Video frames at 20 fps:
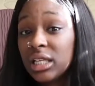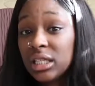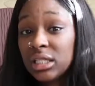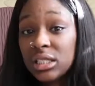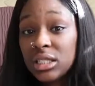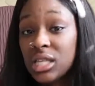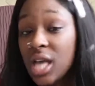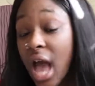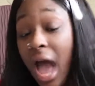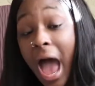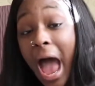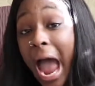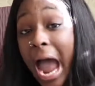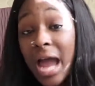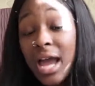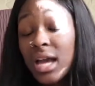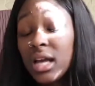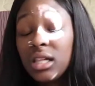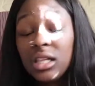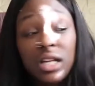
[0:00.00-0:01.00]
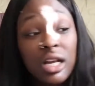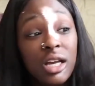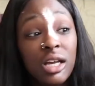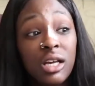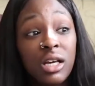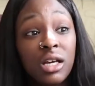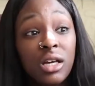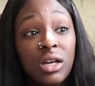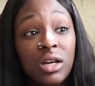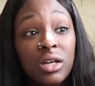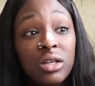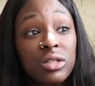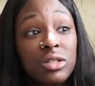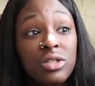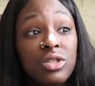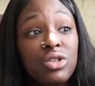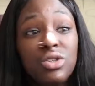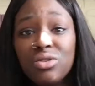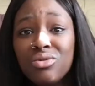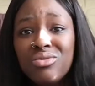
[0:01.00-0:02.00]
this.
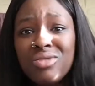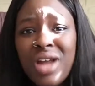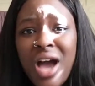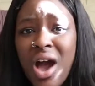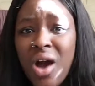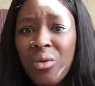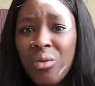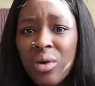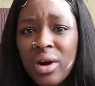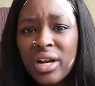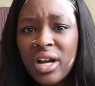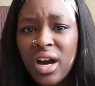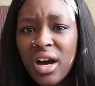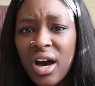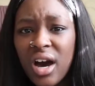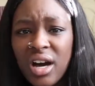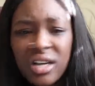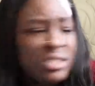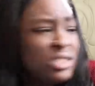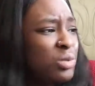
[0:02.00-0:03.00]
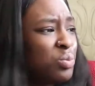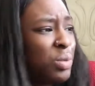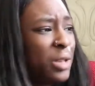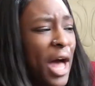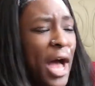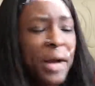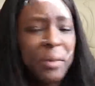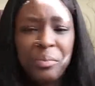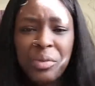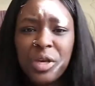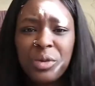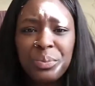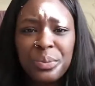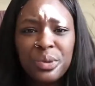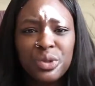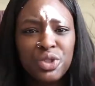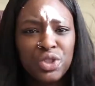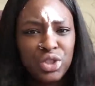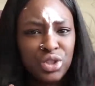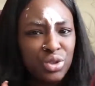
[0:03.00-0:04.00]
Do you not want us black
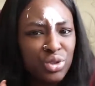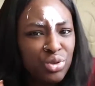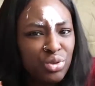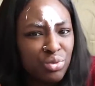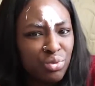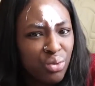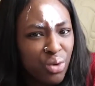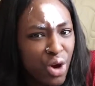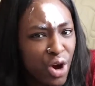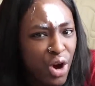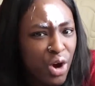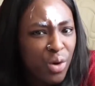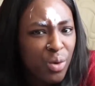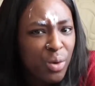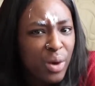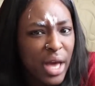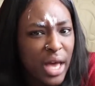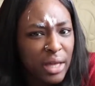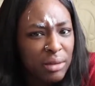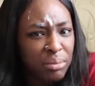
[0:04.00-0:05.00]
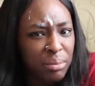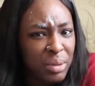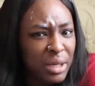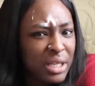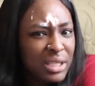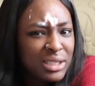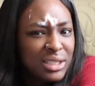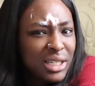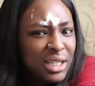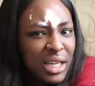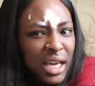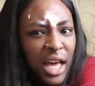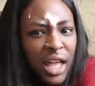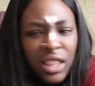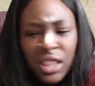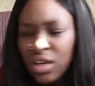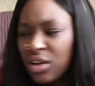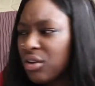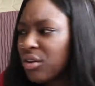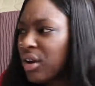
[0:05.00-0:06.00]
people to grow and be
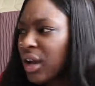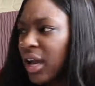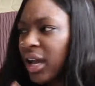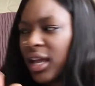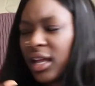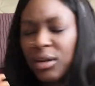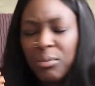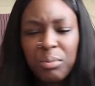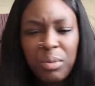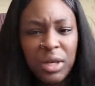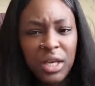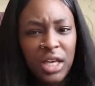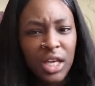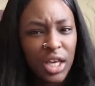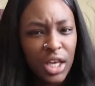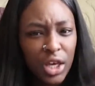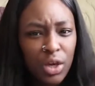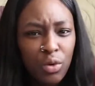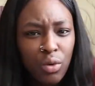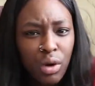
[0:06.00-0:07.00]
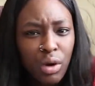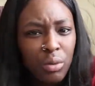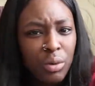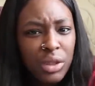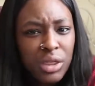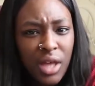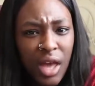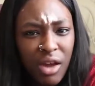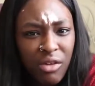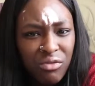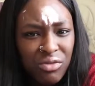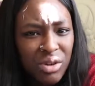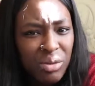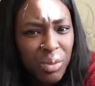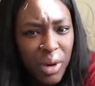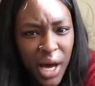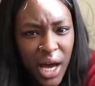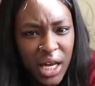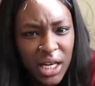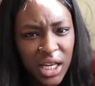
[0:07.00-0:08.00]
together and be equal with
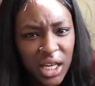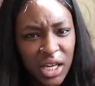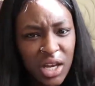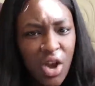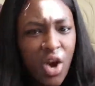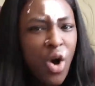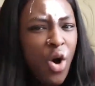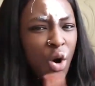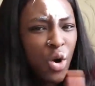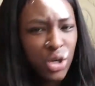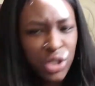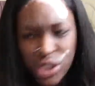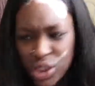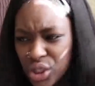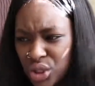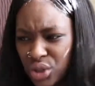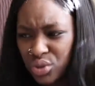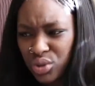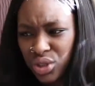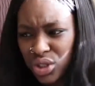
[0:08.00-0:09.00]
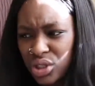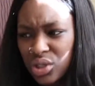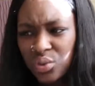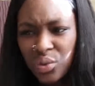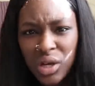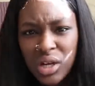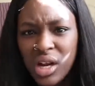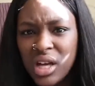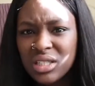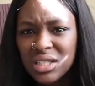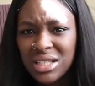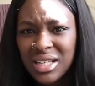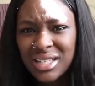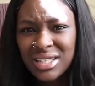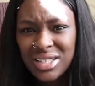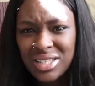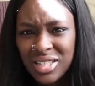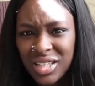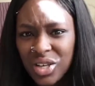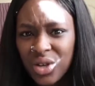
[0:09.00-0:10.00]
everybody? Or do you just want us to
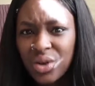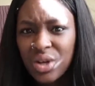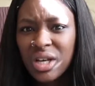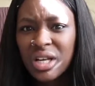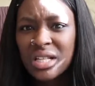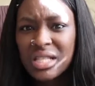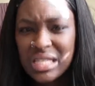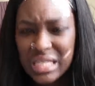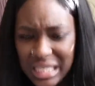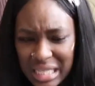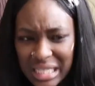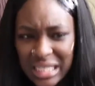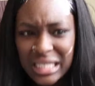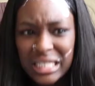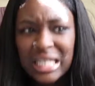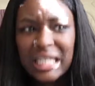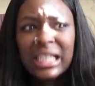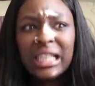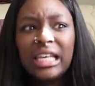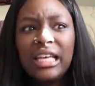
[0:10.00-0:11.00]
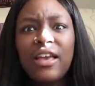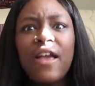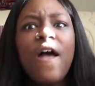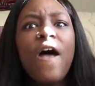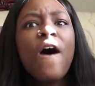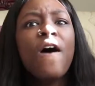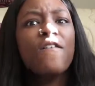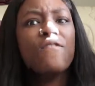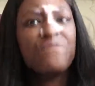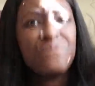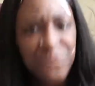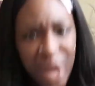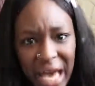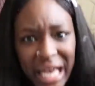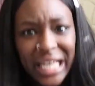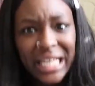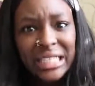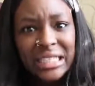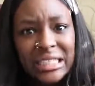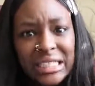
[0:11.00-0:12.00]
still consistently
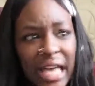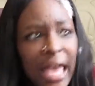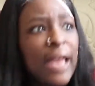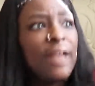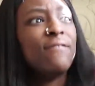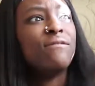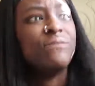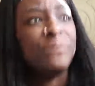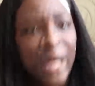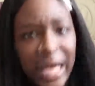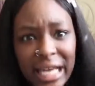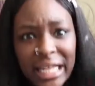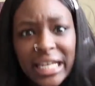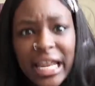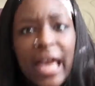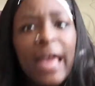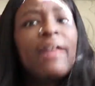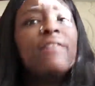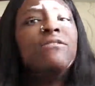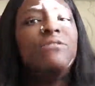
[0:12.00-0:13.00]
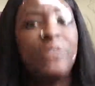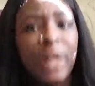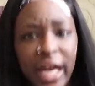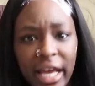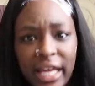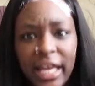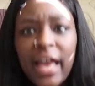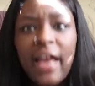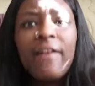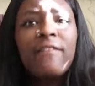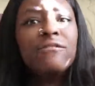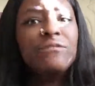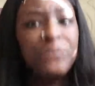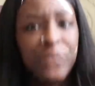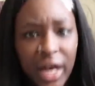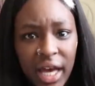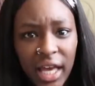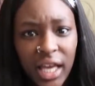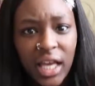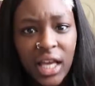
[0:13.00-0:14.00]
fight and fight and fight and
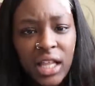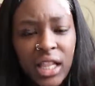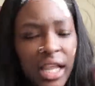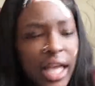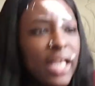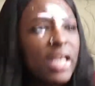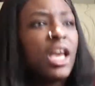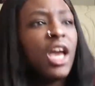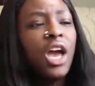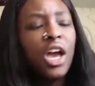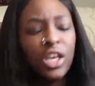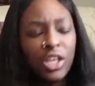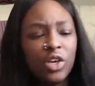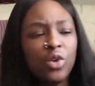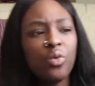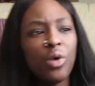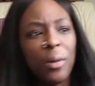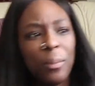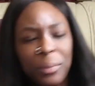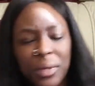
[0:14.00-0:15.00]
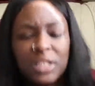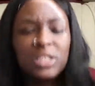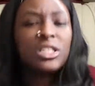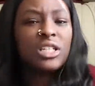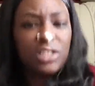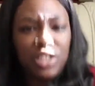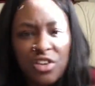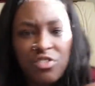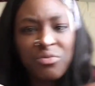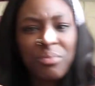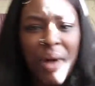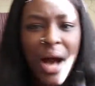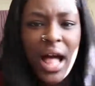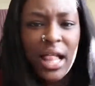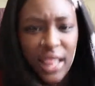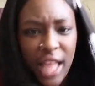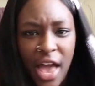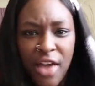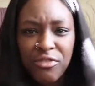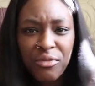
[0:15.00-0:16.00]
fight? Like, you want me to live
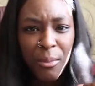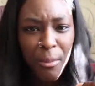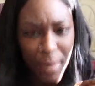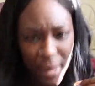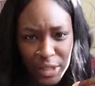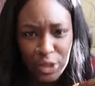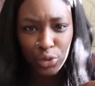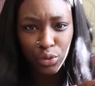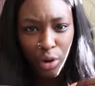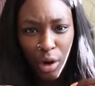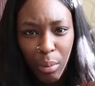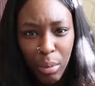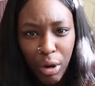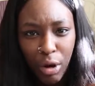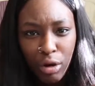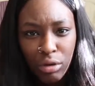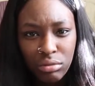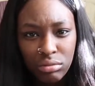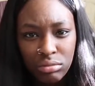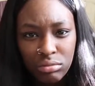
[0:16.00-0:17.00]
my life miserable?